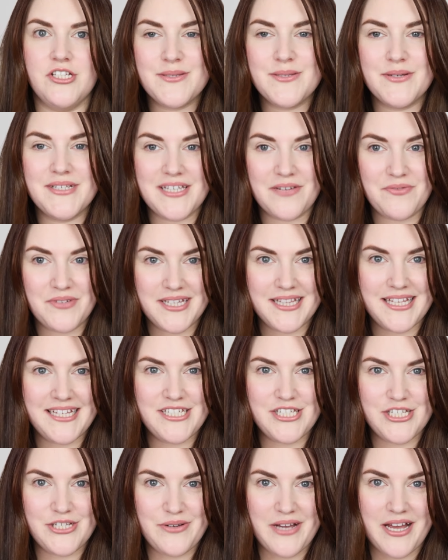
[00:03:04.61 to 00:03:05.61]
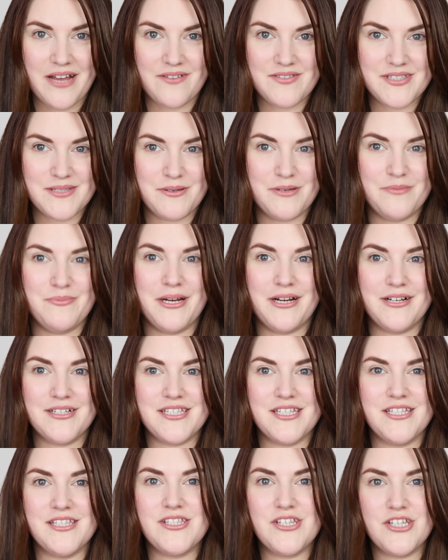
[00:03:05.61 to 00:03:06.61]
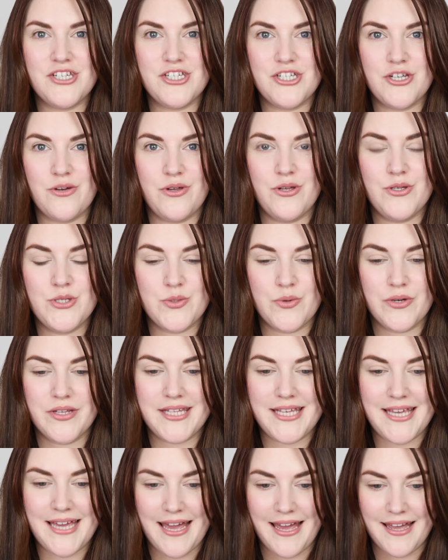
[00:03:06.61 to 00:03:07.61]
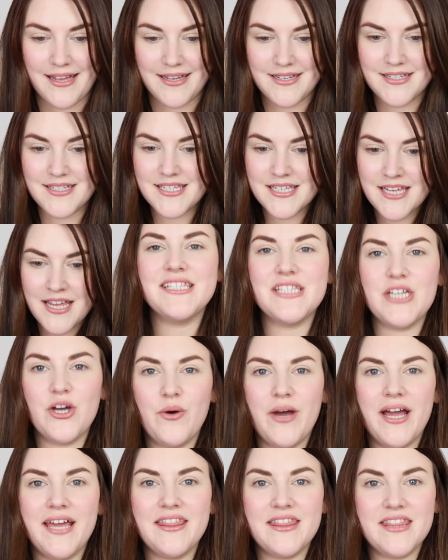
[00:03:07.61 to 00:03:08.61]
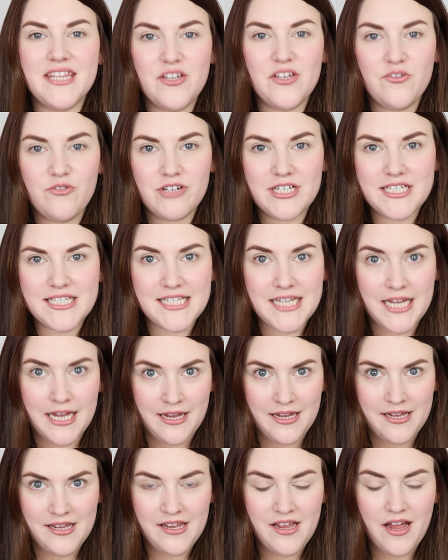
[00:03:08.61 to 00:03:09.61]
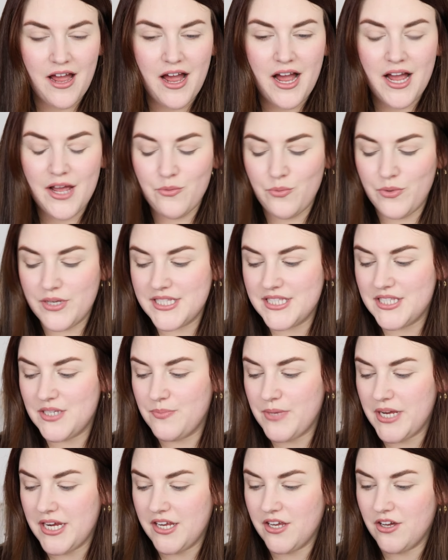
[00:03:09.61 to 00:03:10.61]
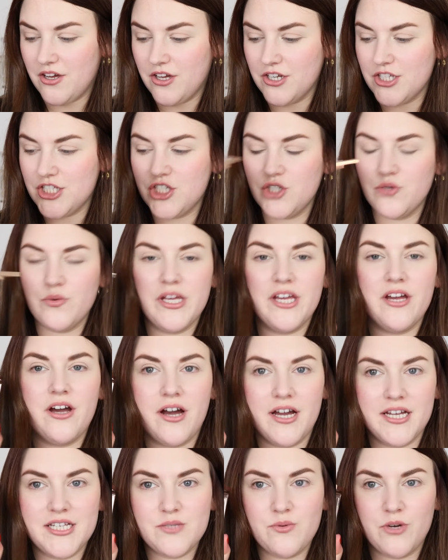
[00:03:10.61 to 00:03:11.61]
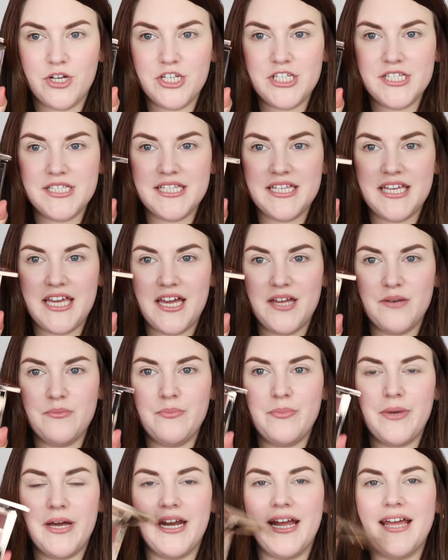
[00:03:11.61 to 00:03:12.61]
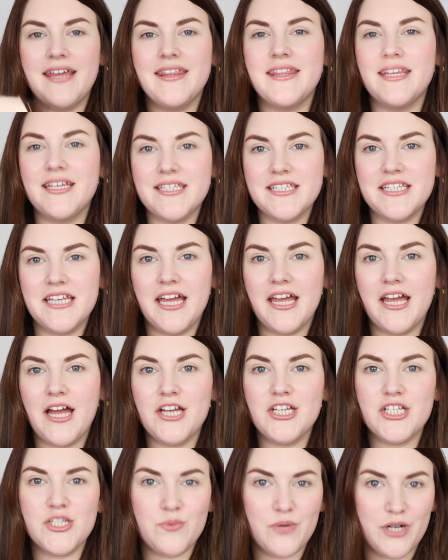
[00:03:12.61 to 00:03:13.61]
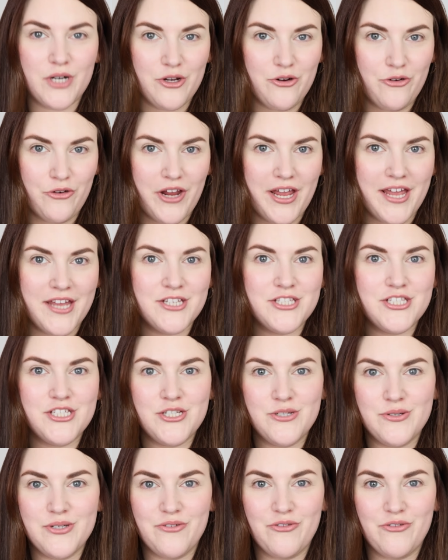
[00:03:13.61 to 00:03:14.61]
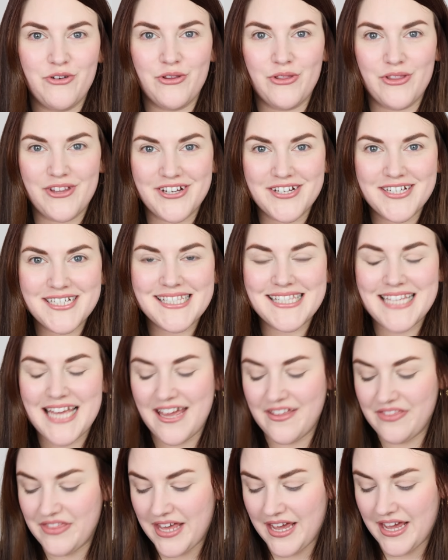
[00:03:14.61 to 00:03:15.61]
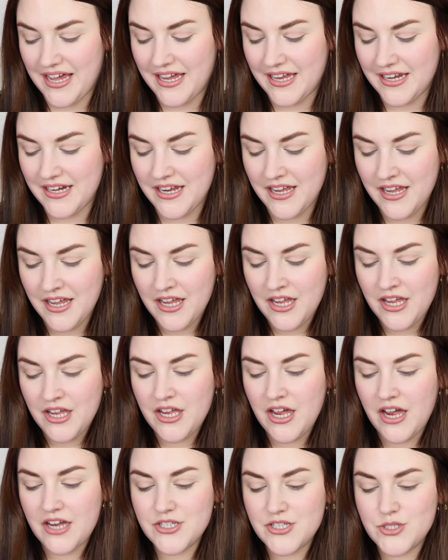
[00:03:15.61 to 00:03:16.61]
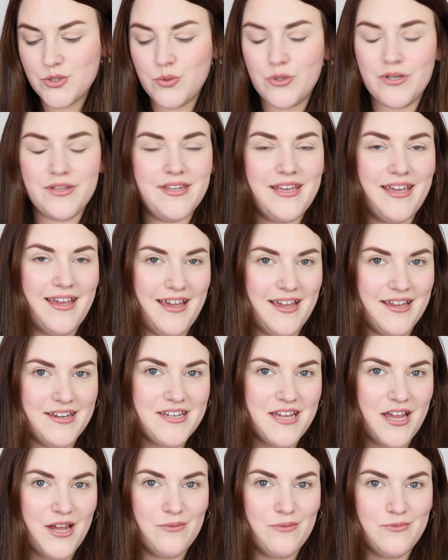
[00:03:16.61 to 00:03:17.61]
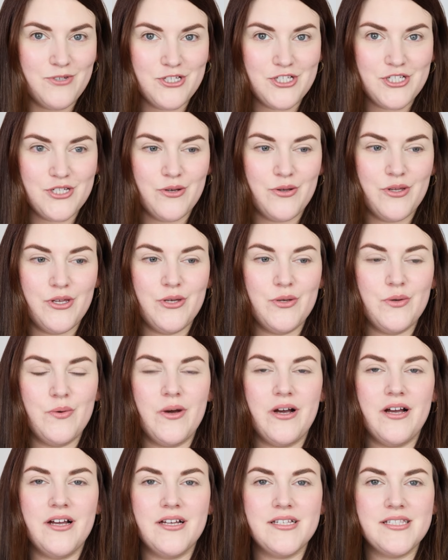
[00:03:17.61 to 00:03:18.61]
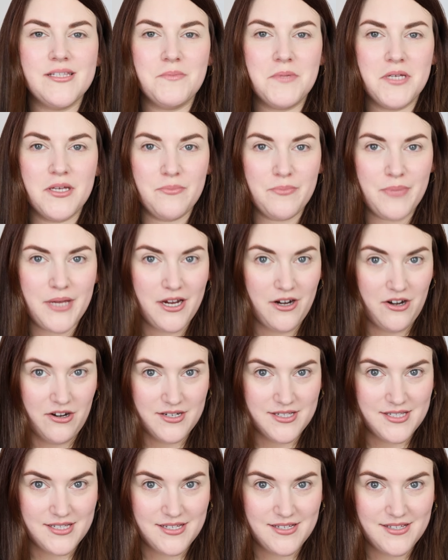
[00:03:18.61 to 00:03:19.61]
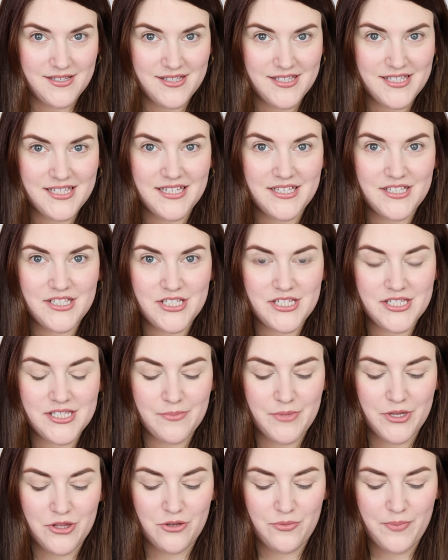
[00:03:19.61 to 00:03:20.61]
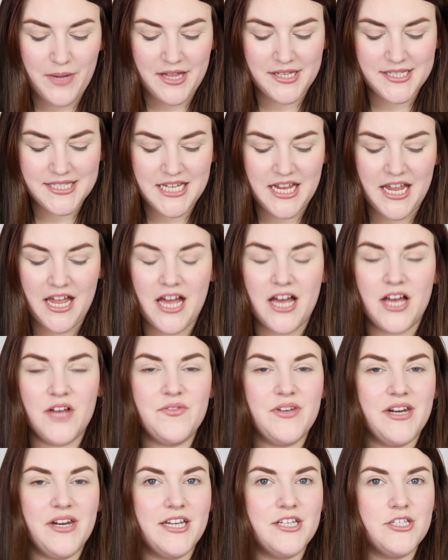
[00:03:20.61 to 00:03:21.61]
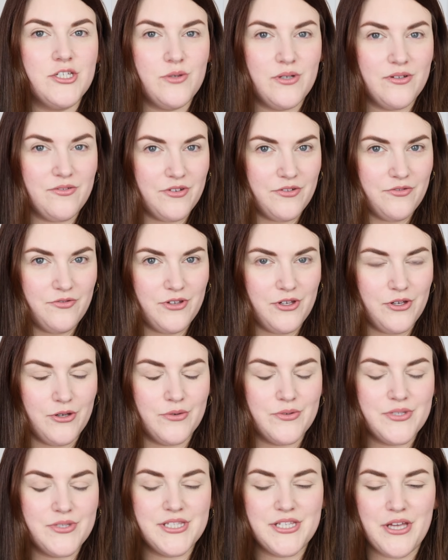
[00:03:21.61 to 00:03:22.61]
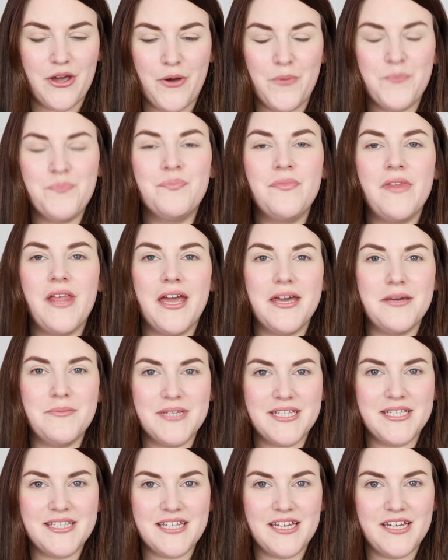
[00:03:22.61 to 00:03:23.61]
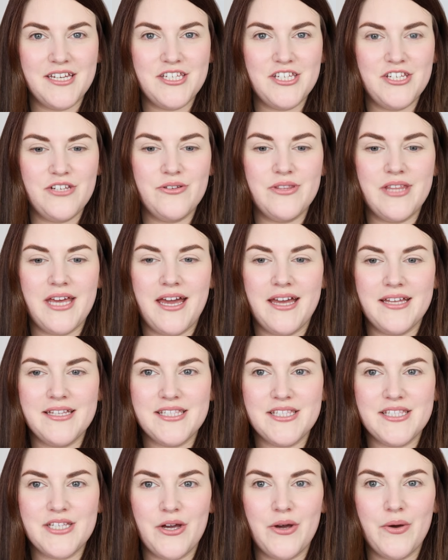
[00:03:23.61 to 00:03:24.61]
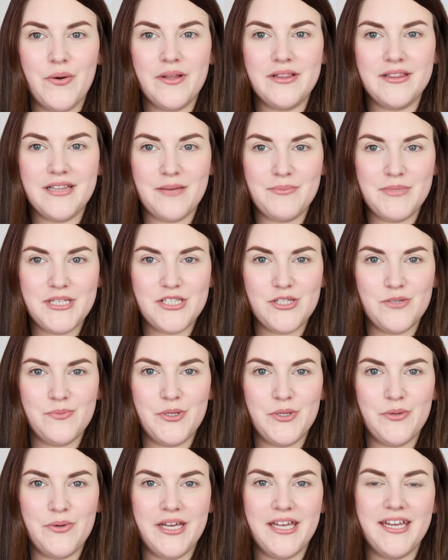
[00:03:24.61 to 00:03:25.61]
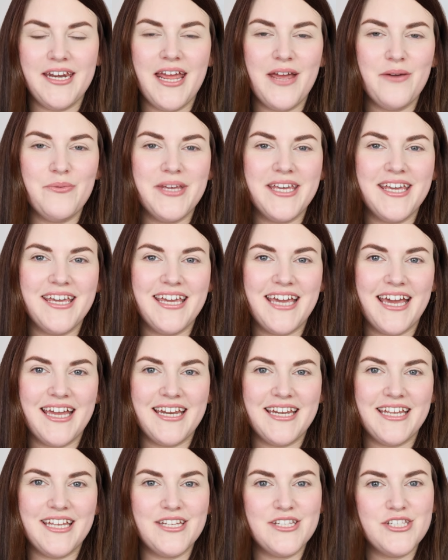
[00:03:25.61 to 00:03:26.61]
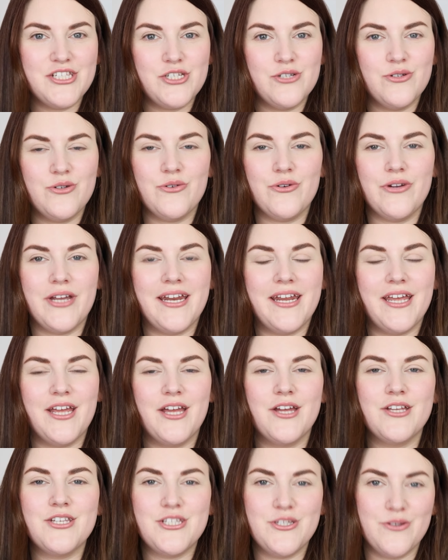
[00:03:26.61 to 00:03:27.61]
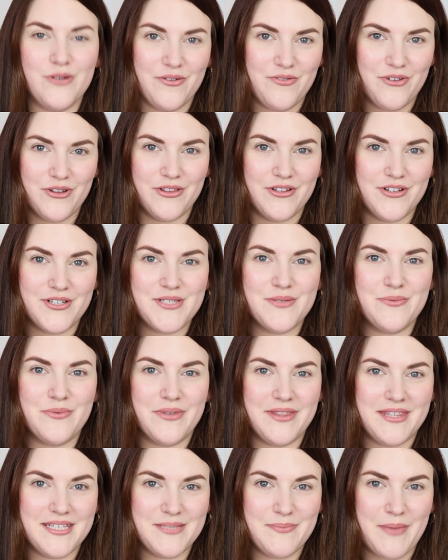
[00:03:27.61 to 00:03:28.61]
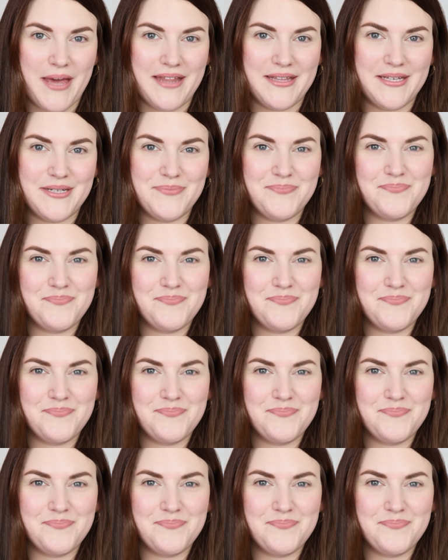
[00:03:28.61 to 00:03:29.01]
So I definitely do have some comparisons to show you toward the end. So I think for today, I was debating on doing eye swatches again, but I think today I just want to create 2 different looks, and then toward the end, I will show you some comparisons to some other palettes I have, and I do have a few. So I am excited to do that. So let me zoom you in and we can get into creating 2 different looks with this palette.